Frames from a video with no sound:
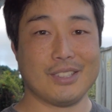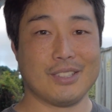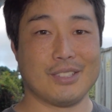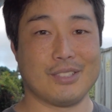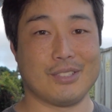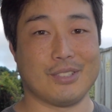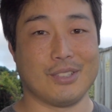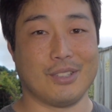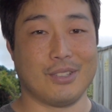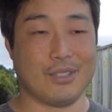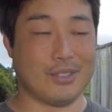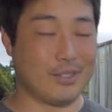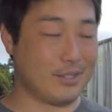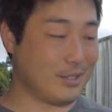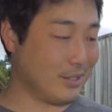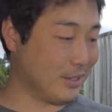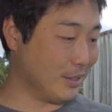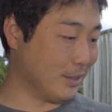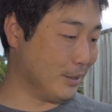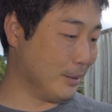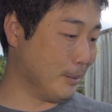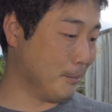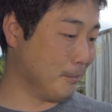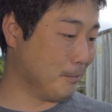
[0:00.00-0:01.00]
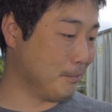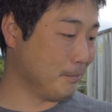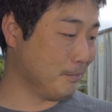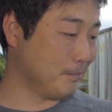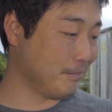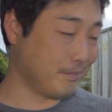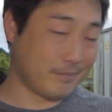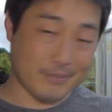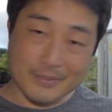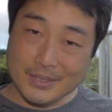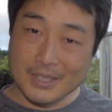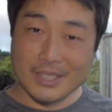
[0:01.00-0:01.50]
So
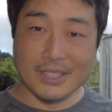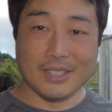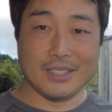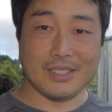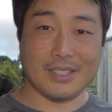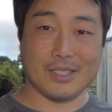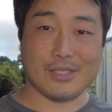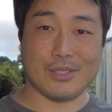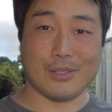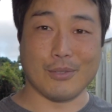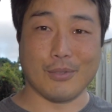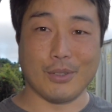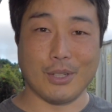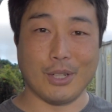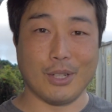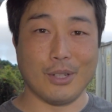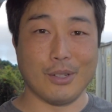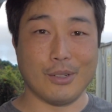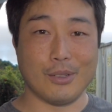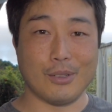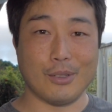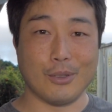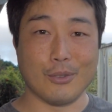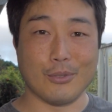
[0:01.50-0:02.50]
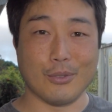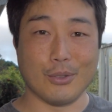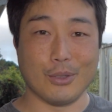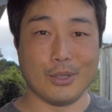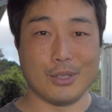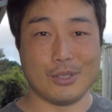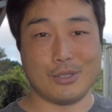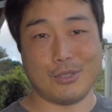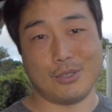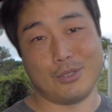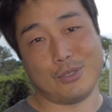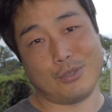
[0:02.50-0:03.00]
that's the video. Hopefully
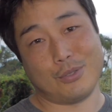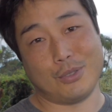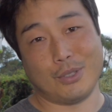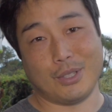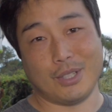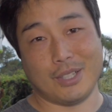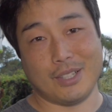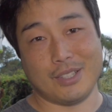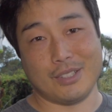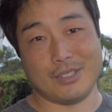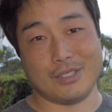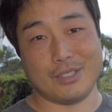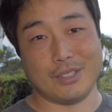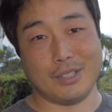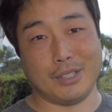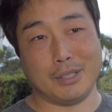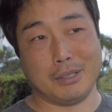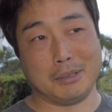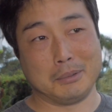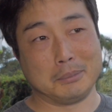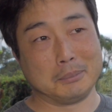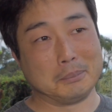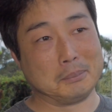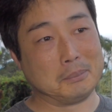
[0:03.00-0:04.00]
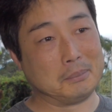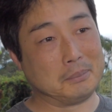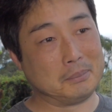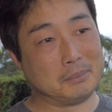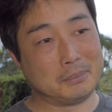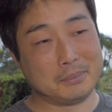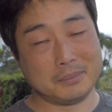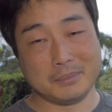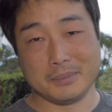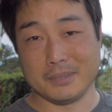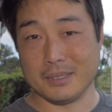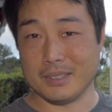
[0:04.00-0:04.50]
it's useful, guys.
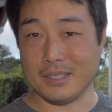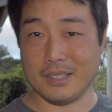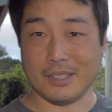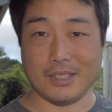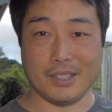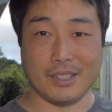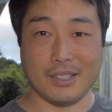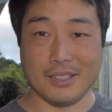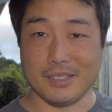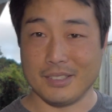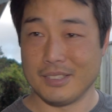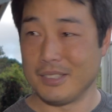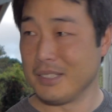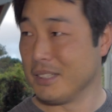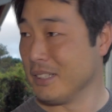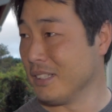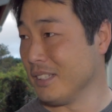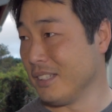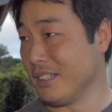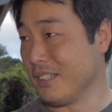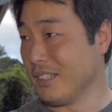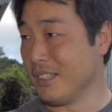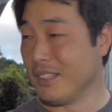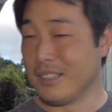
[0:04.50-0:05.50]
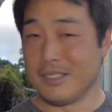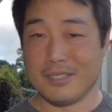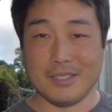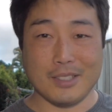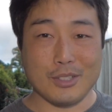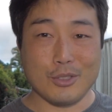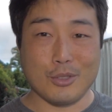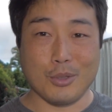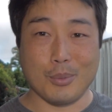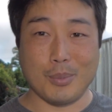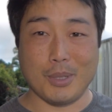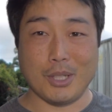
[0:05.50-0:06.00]
Again,
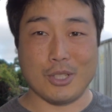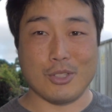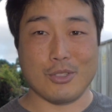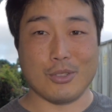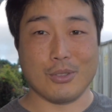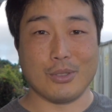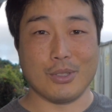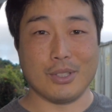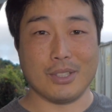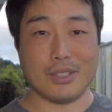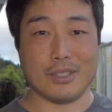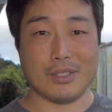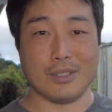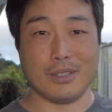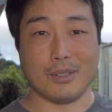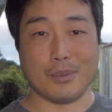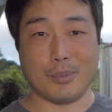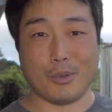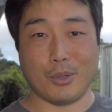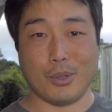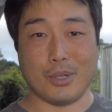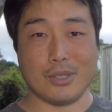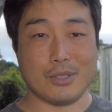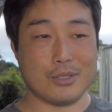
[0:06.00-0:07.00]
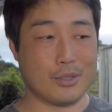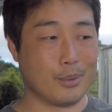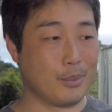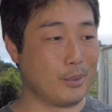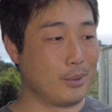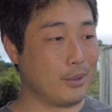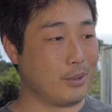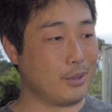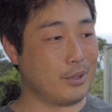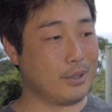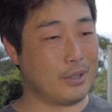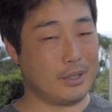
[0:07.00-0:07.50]
not too bad shooting, quite
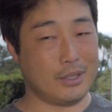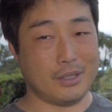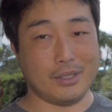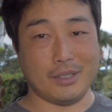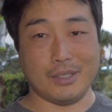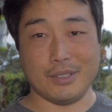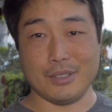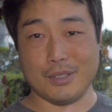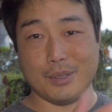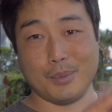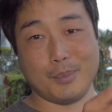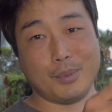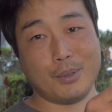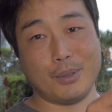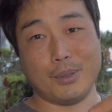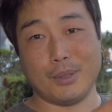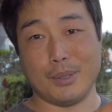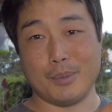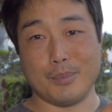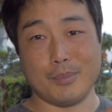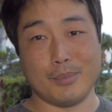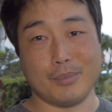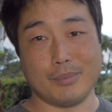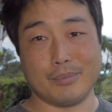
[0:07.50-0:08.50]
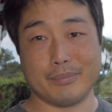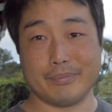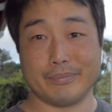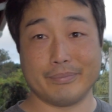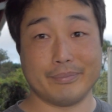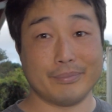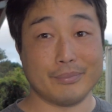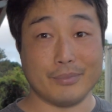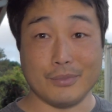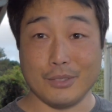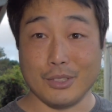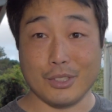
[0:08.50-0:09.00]
similar. Hunting bow,
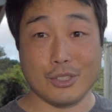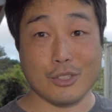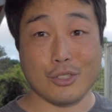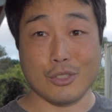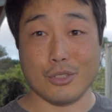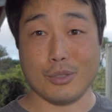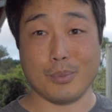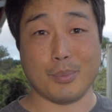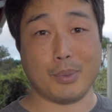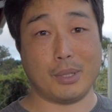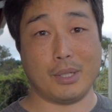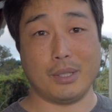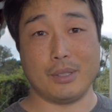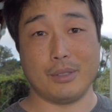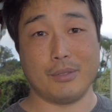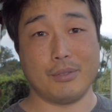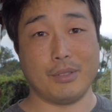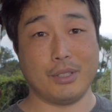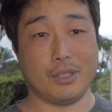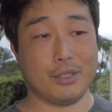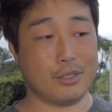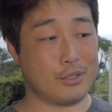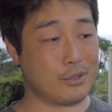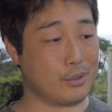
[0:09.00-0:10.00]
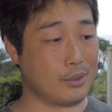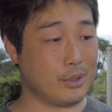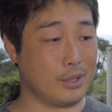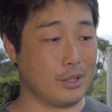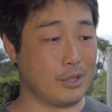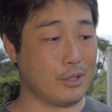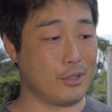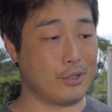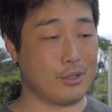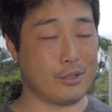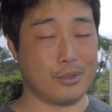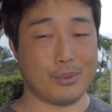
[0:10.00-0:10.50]
you can shoot probably Vegas
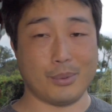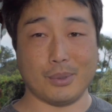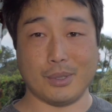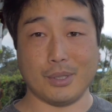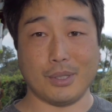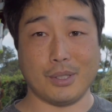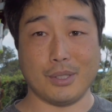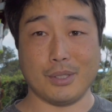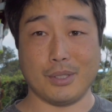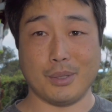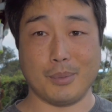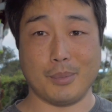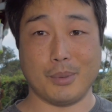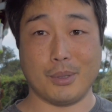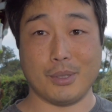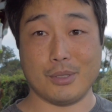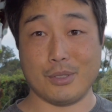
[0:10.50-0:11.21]
300s with the hunting bow.